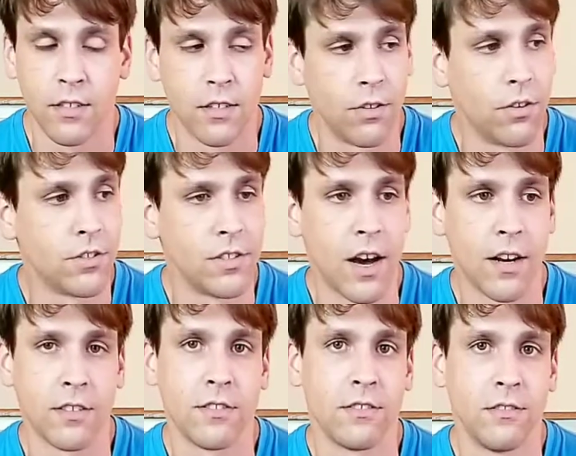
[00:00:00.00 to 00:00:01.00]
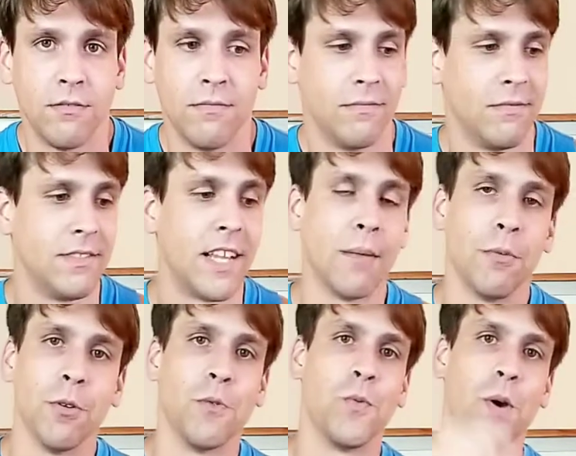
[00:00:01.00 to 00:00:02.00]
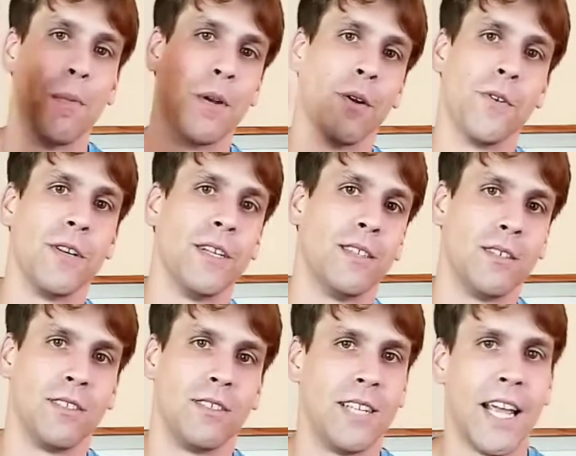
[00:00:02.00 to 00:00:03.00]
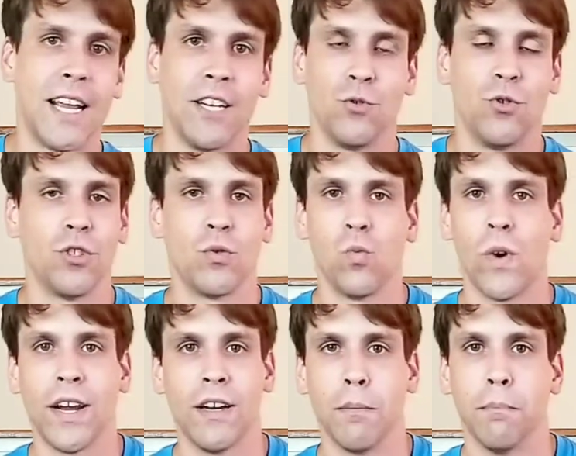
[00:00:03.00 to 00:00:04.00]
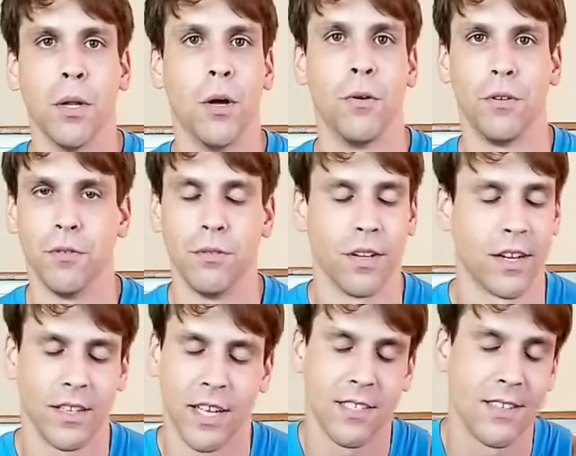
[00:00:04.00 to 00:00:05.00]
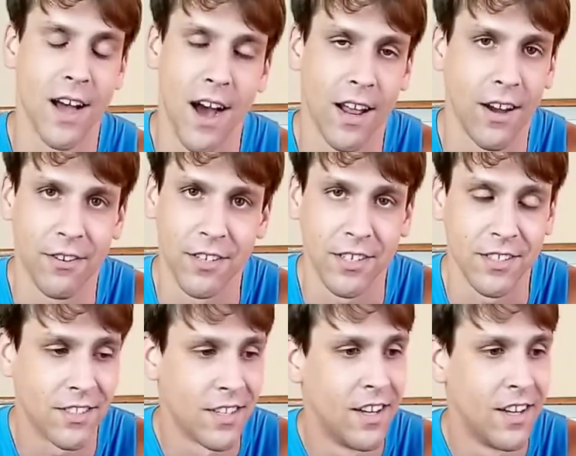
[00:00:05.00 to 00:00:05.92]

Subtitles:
There's not a stable of women underneath the stage just waiting to blow you. Like, that's not how it is.